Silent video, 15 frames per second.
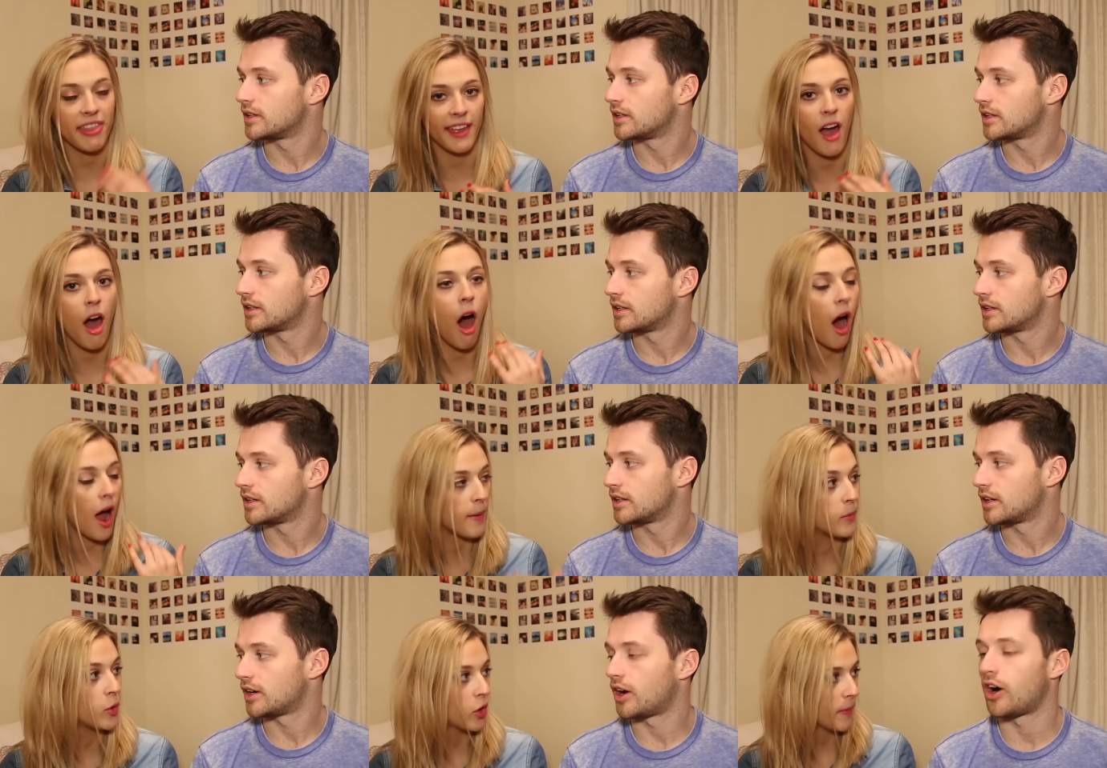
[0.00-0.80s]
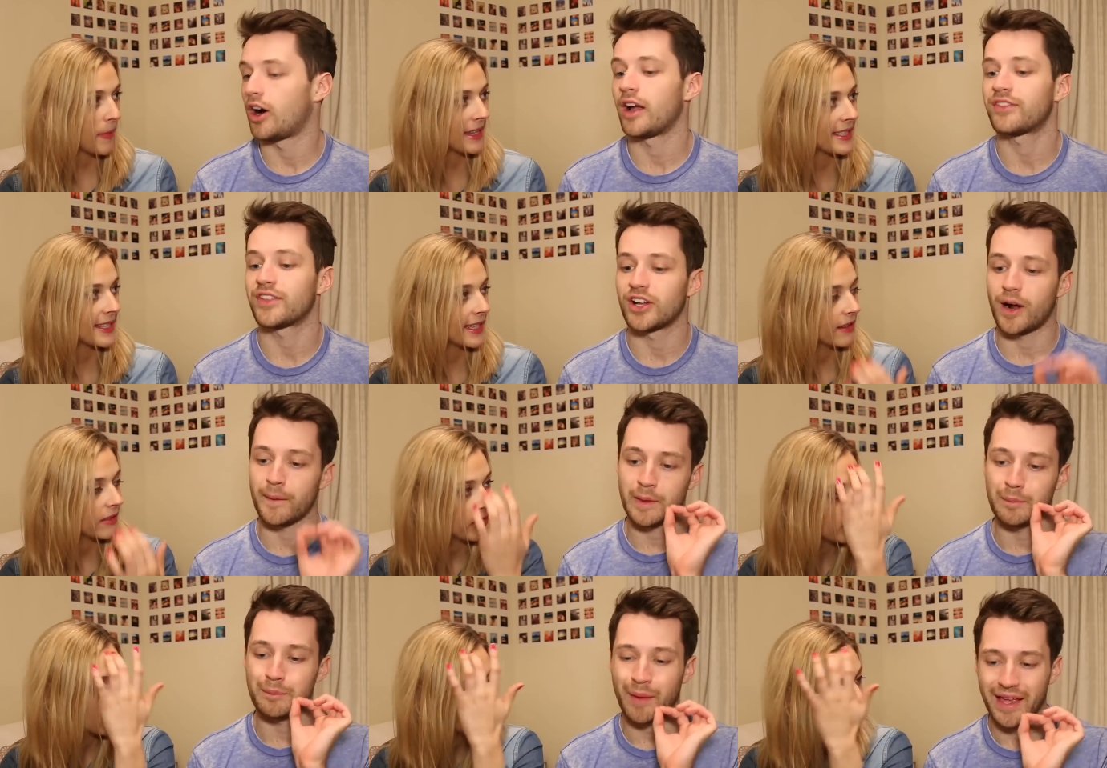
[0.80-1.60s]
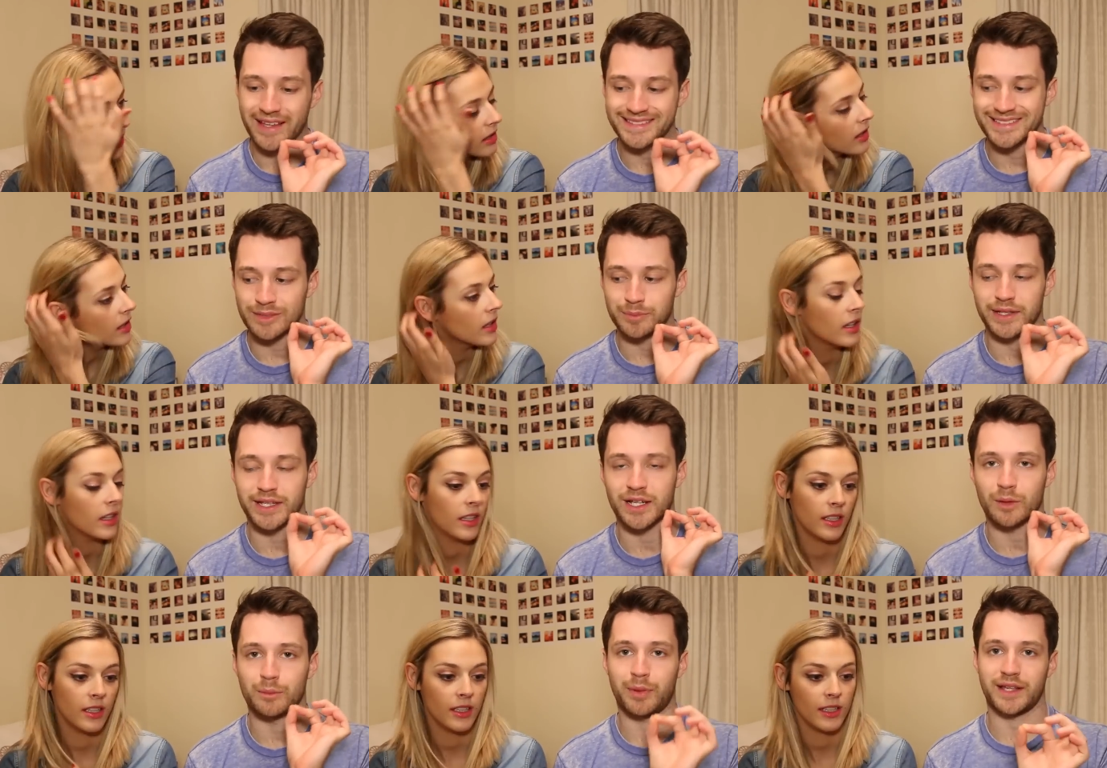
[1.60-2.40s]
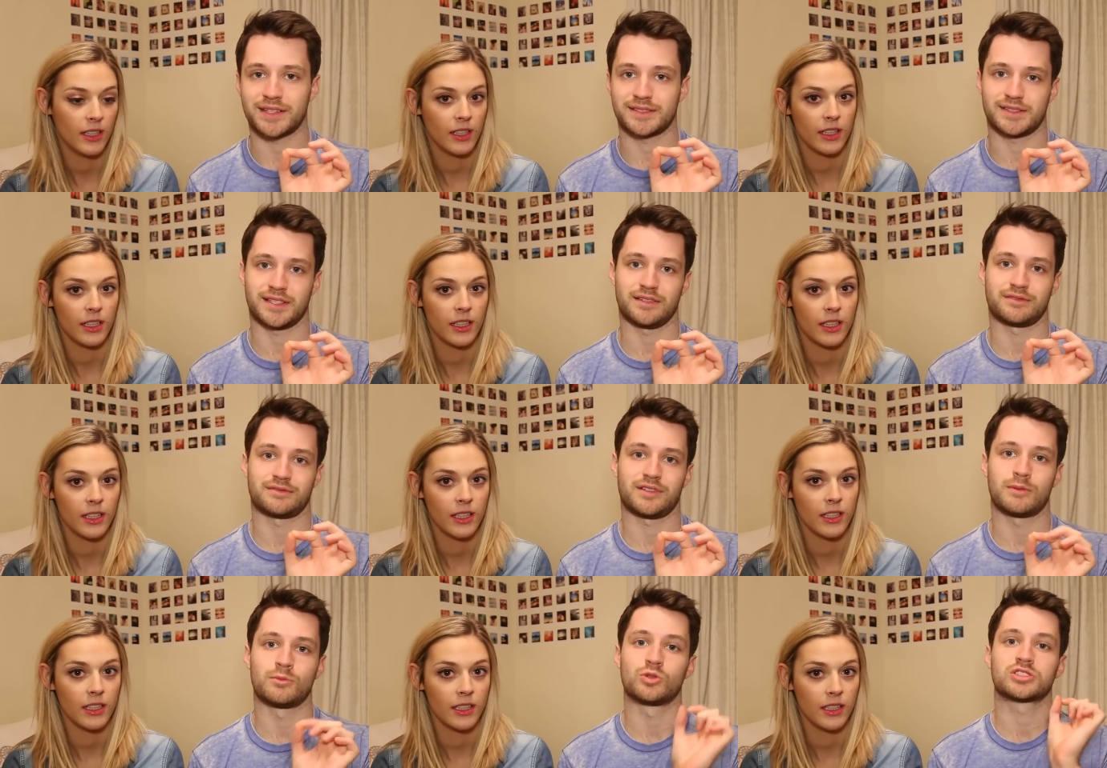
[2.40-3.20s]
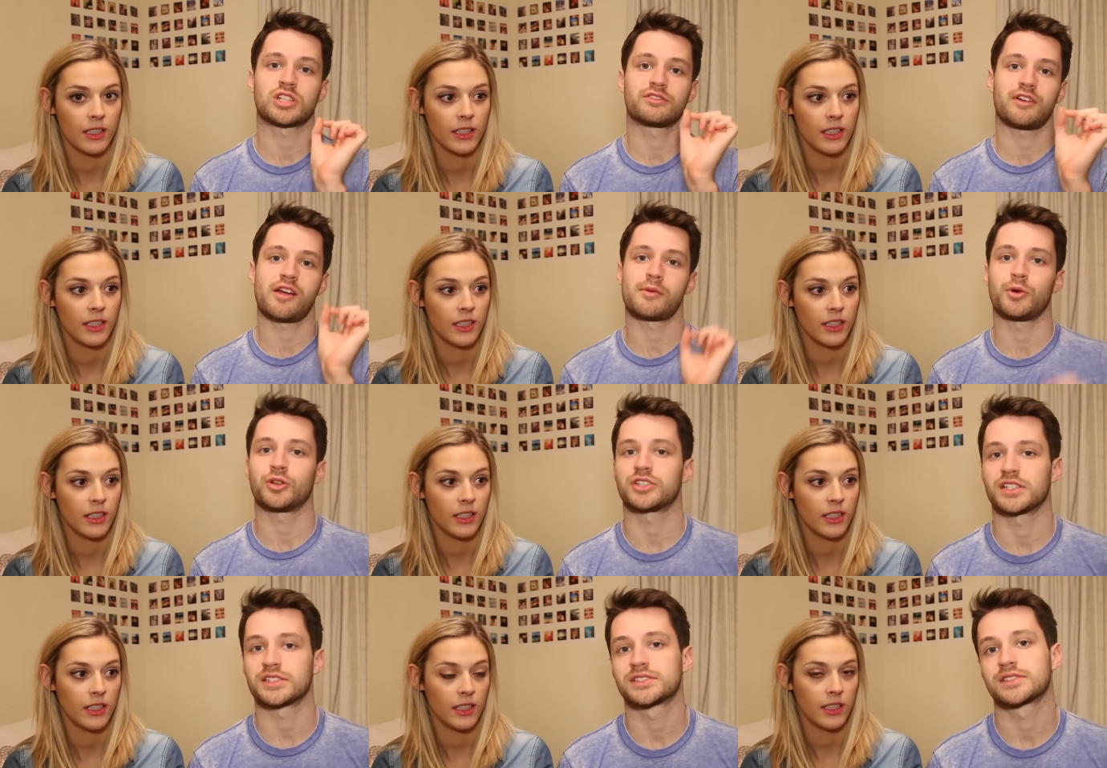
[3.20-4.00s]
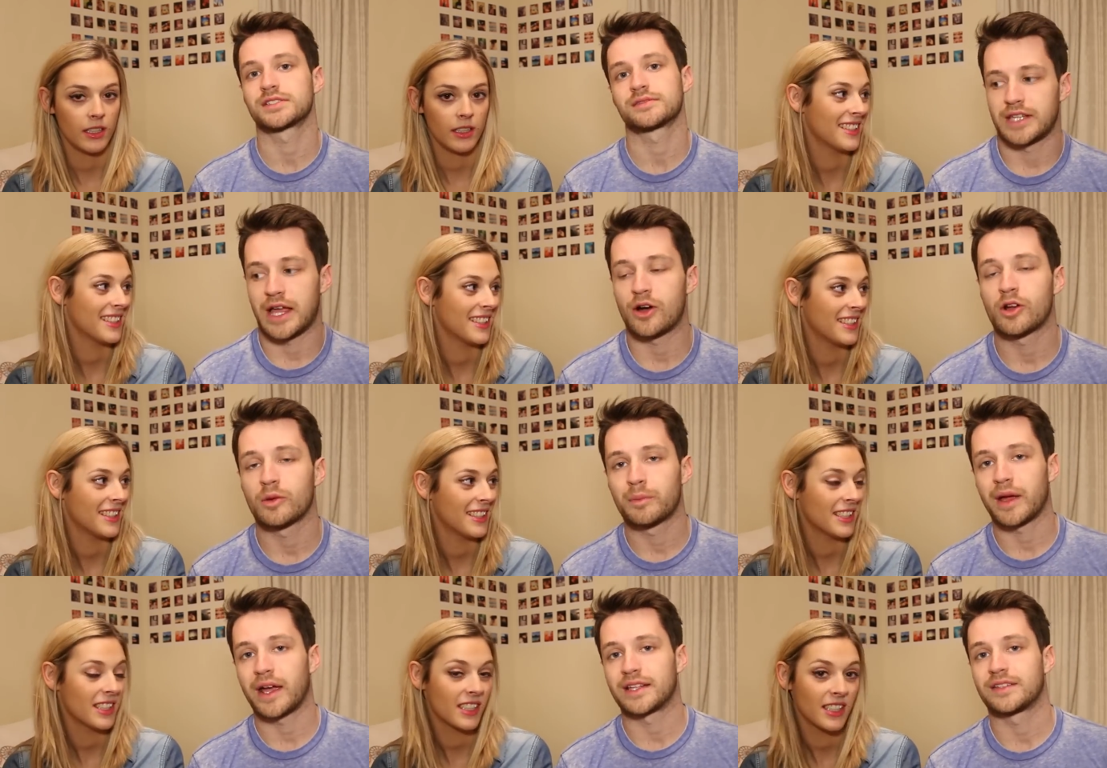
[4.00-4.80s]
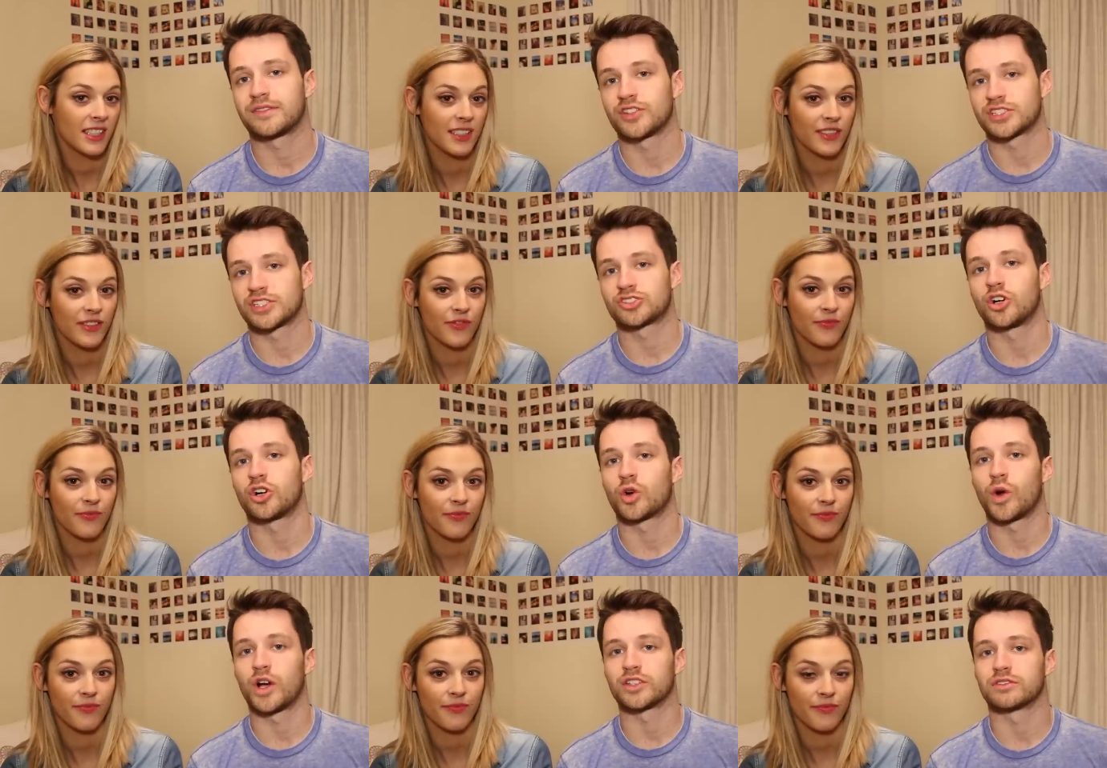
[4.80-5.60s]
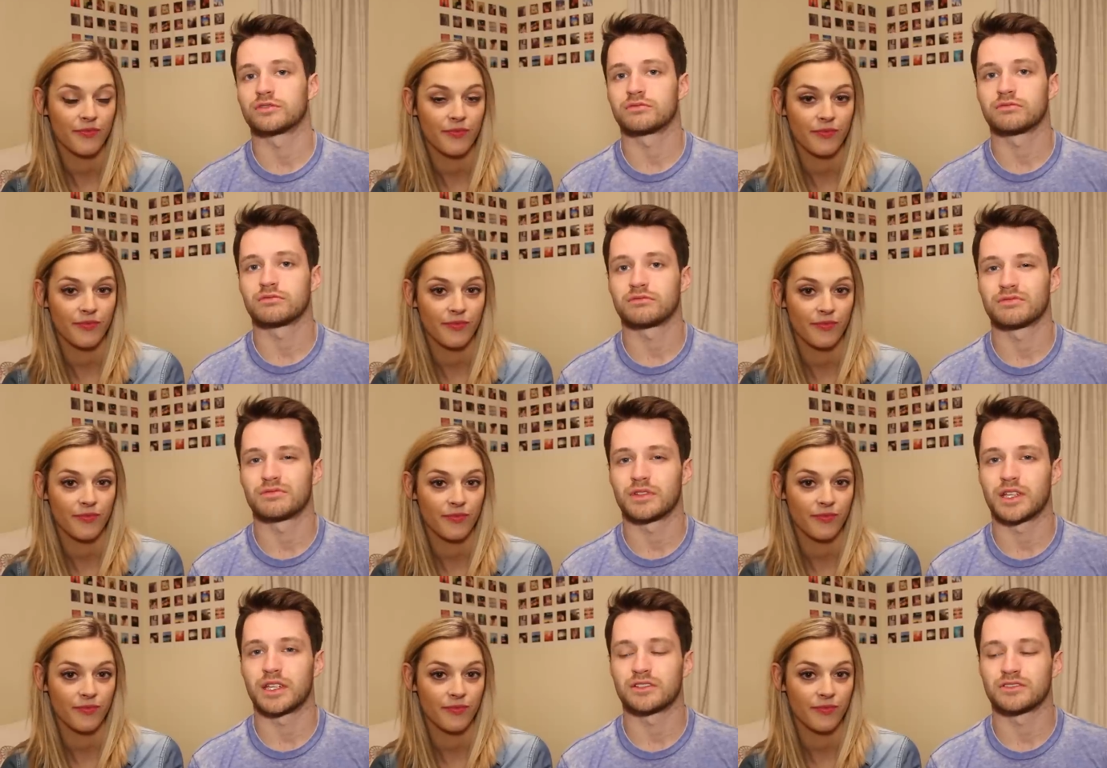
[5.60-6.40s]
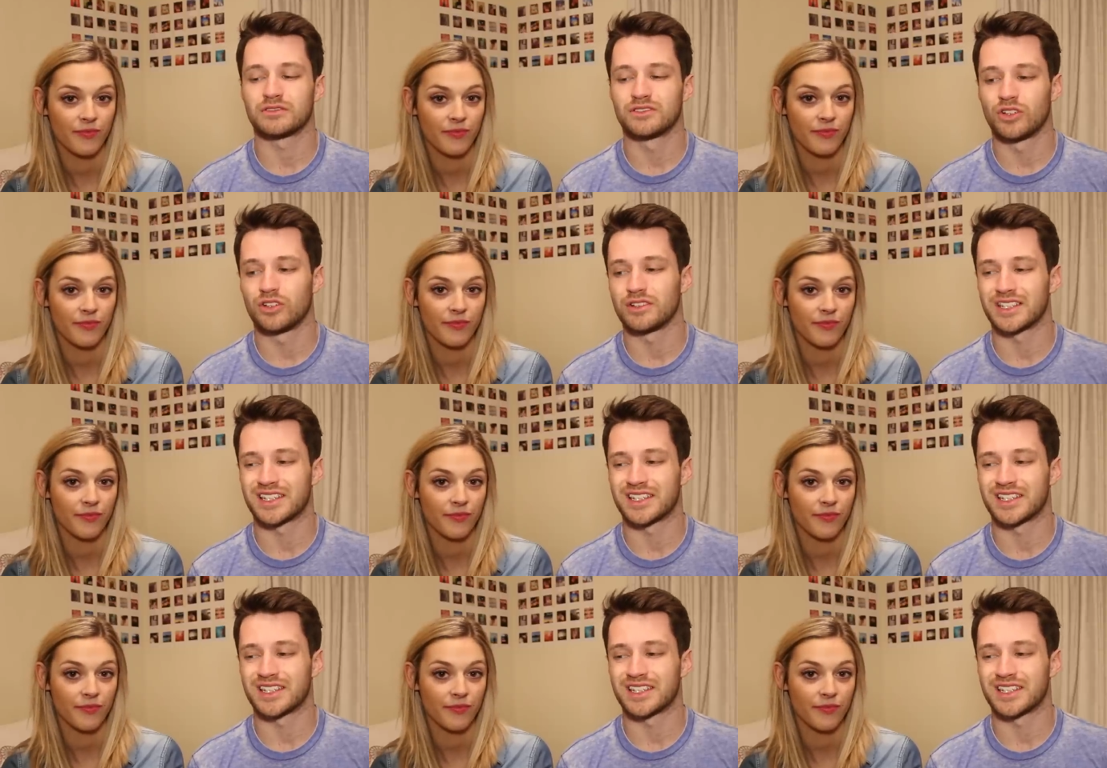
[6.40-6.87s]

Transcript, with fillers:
Speaker 1: think I'm more. I think I'm
Speaker 2: the best at being competitive. I'm also very modest. Our competitiveness has got quite not